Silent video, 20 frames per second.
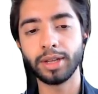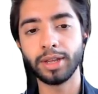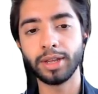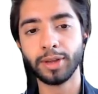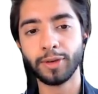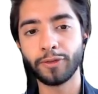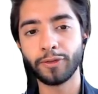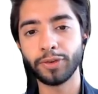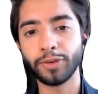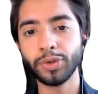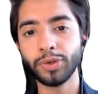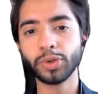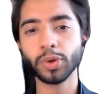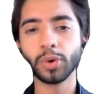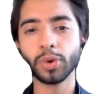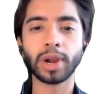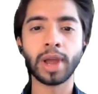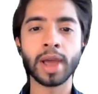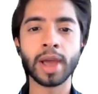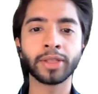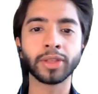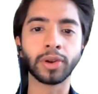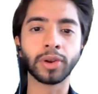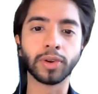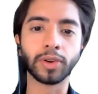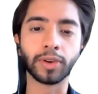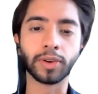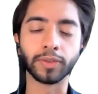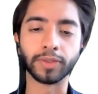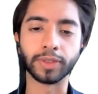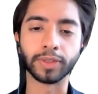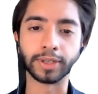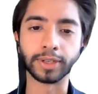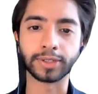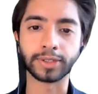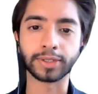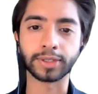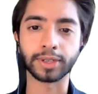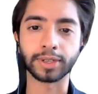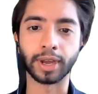If you don't like the look of
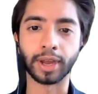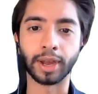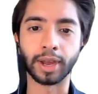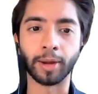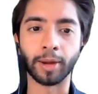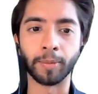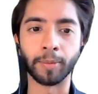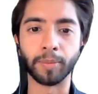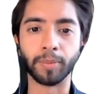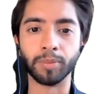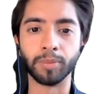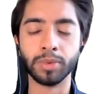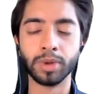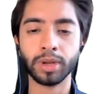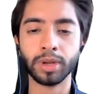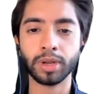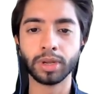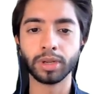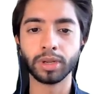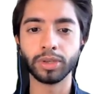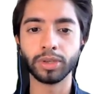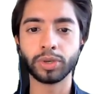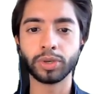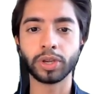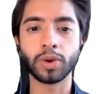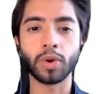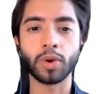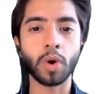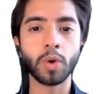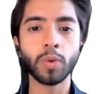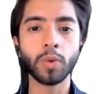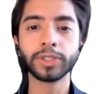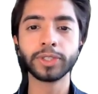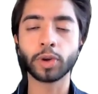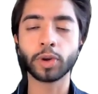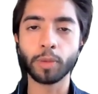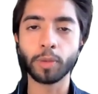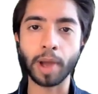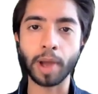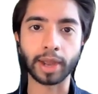this, you can always
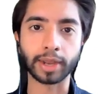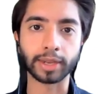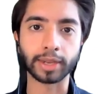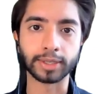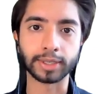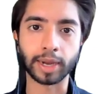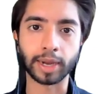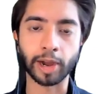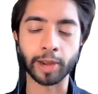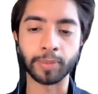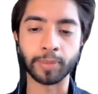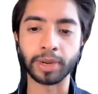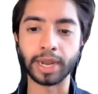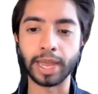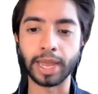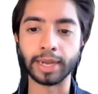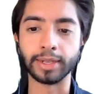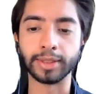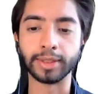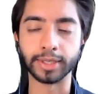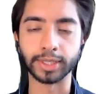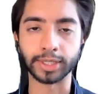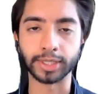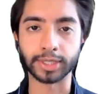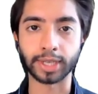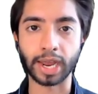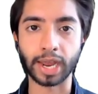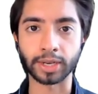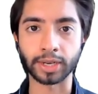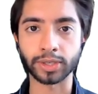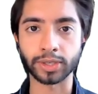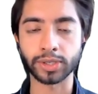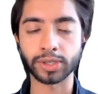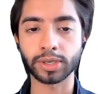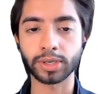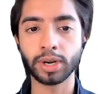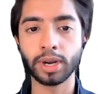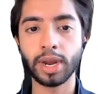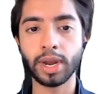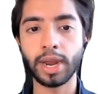go back in time and edit the
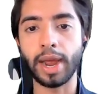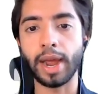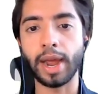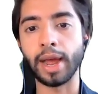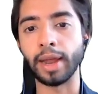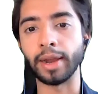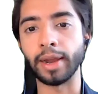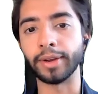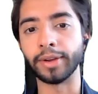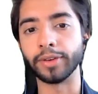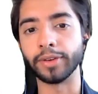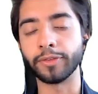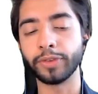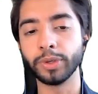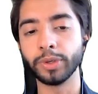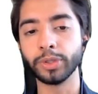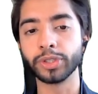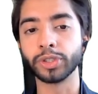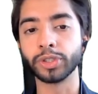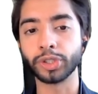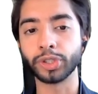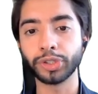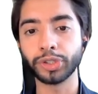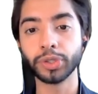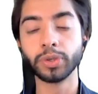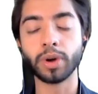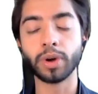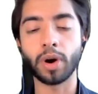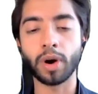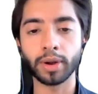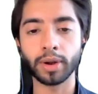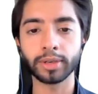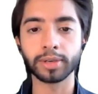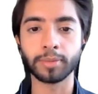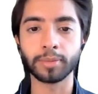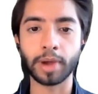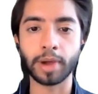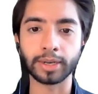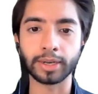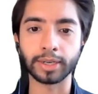sketch, and Fusion should
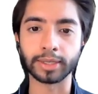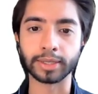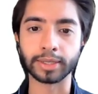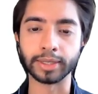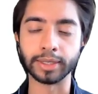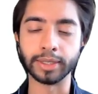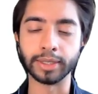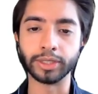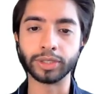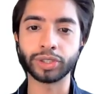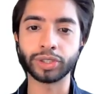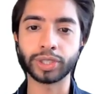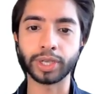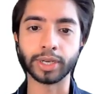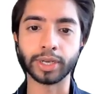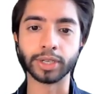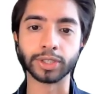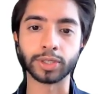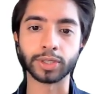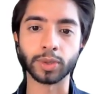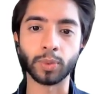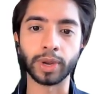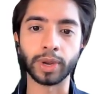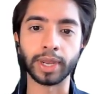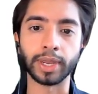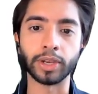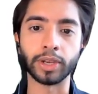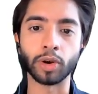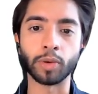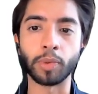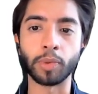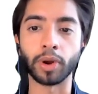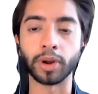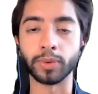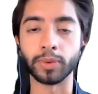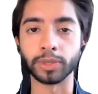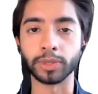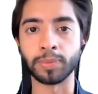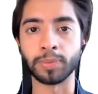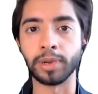automatically change the way your
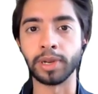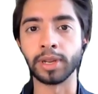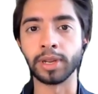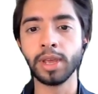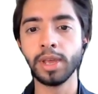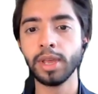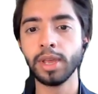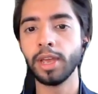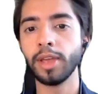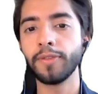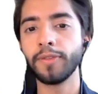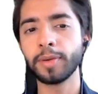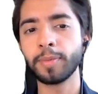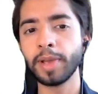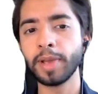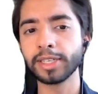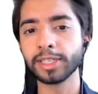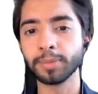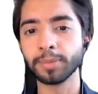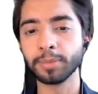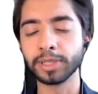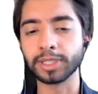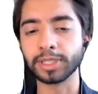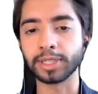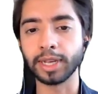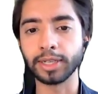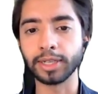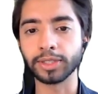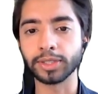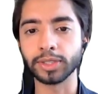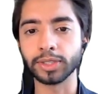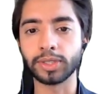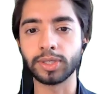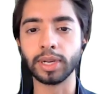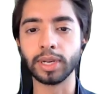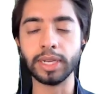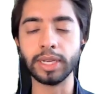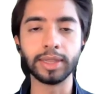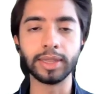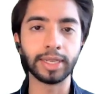body was split. If it makes some mistakes, just
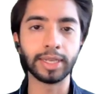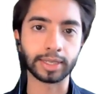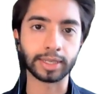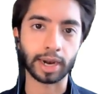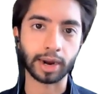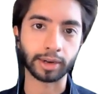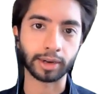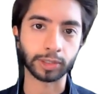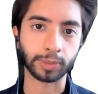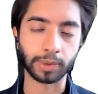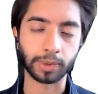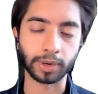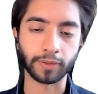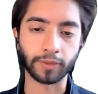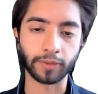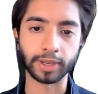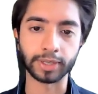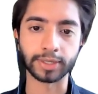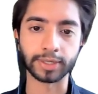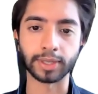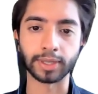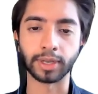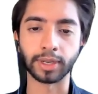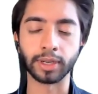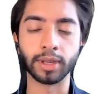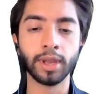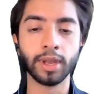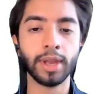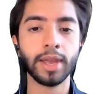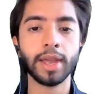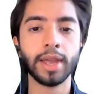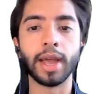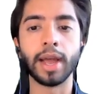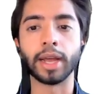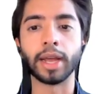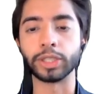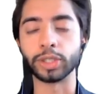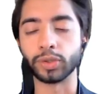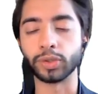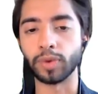delete the entire split face thing
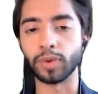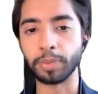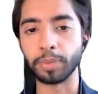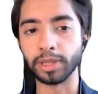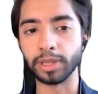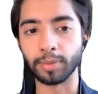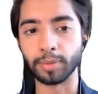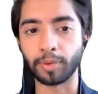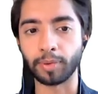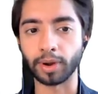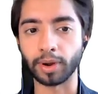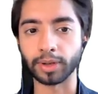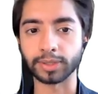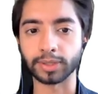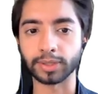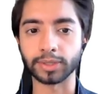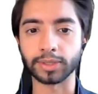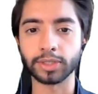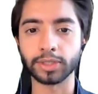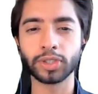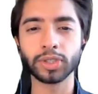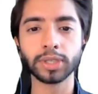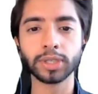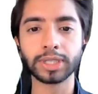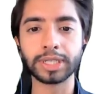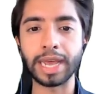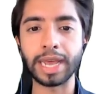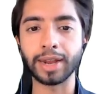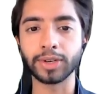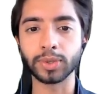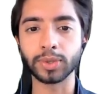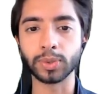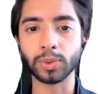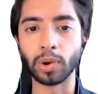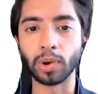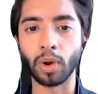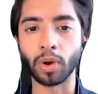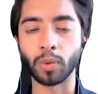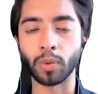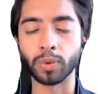and just repeat the process. It shouldn't take too
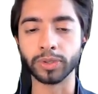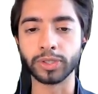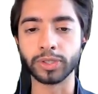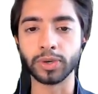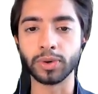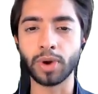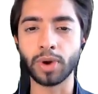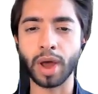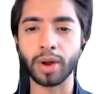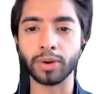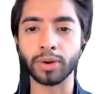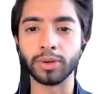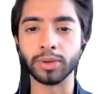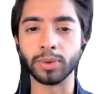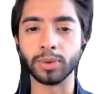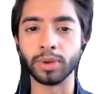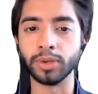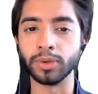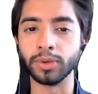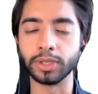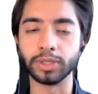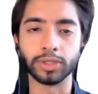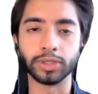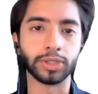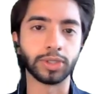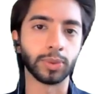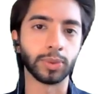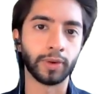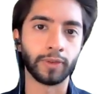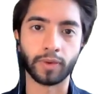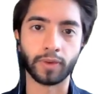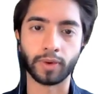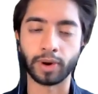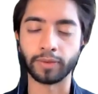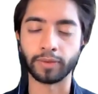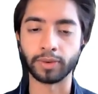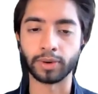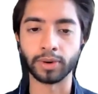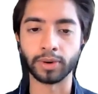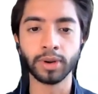long. Once you know how to do it, you can just do it
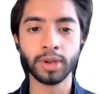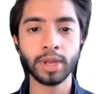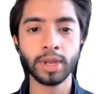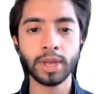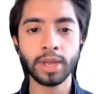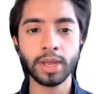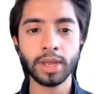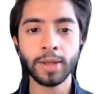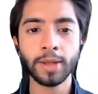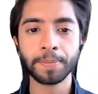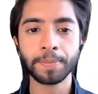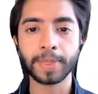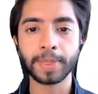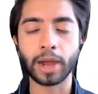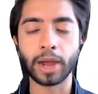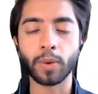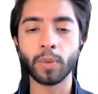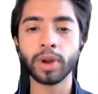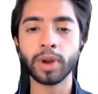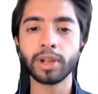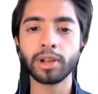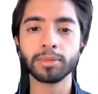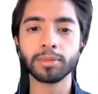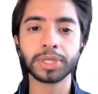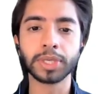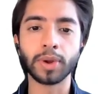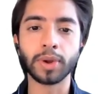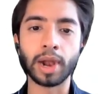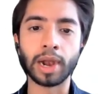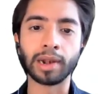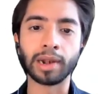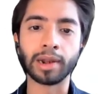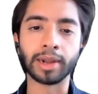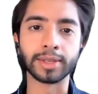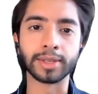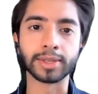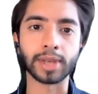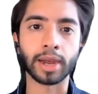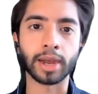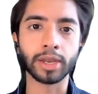forever. Now, when it comes to
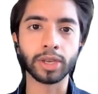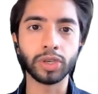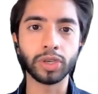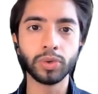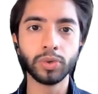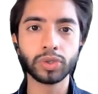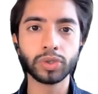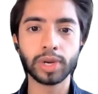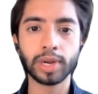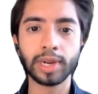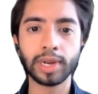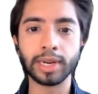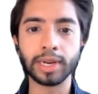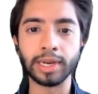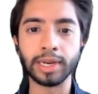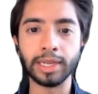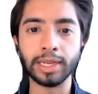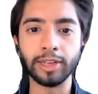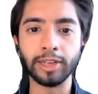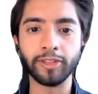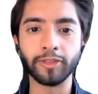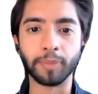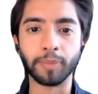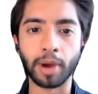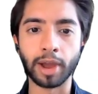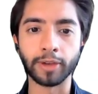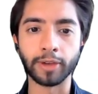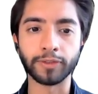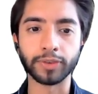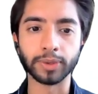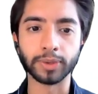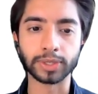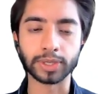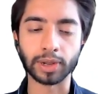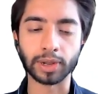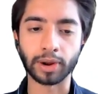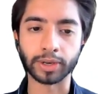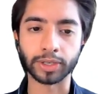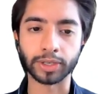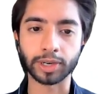airlines, I usually leave my
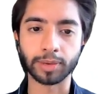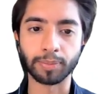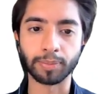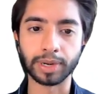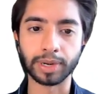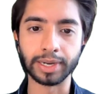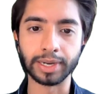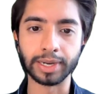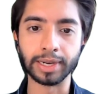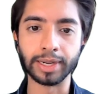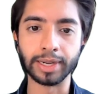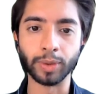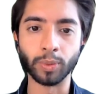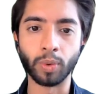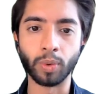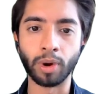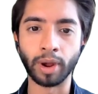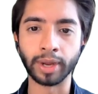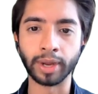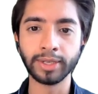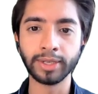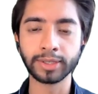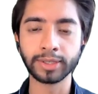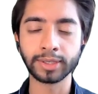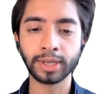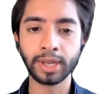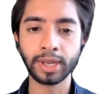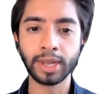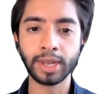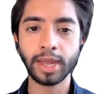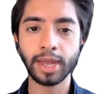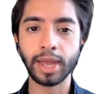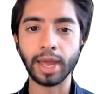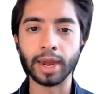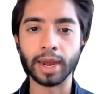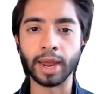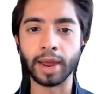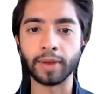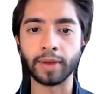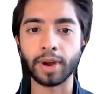fuselage completely white
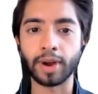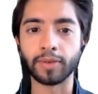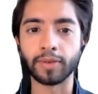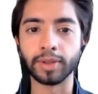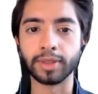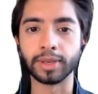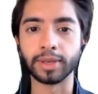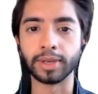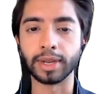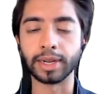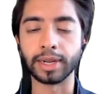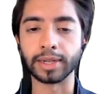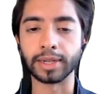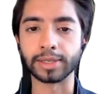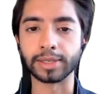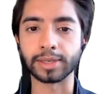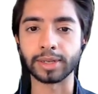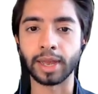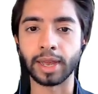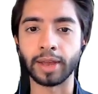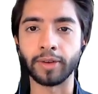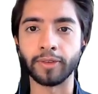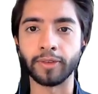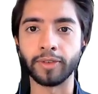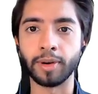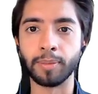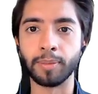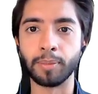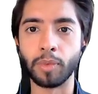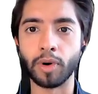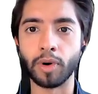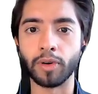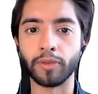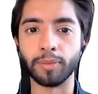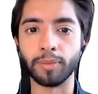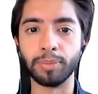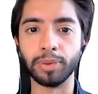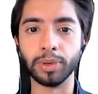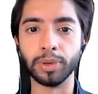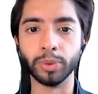and have everything else have a more
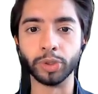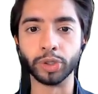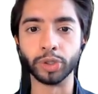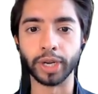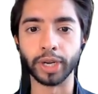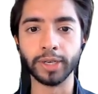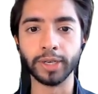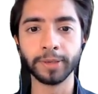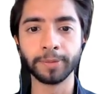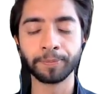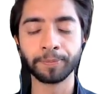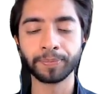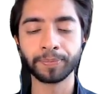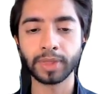of a blue shade.